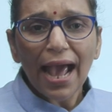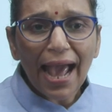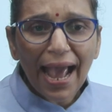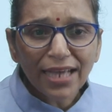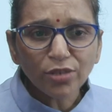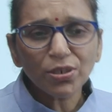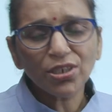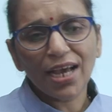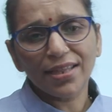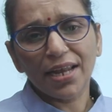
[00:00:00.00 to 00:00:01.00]
as
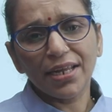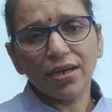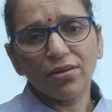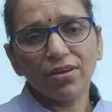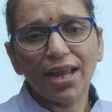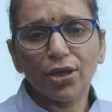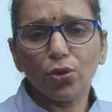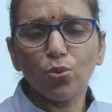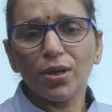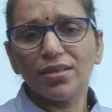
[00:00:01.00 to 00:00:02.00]
much as any country like
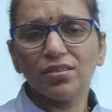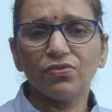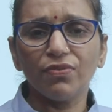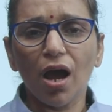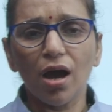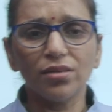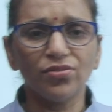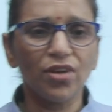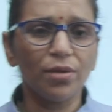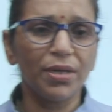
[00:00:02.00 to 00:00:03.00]
US, France,
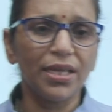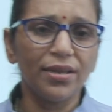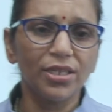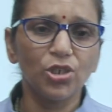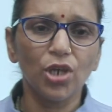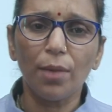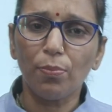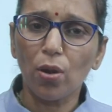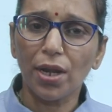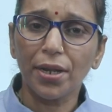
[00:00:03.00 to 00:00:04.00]
Germany, Russia,
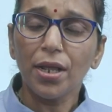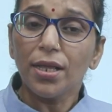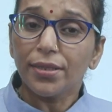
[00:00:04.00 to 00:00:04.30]
Poland.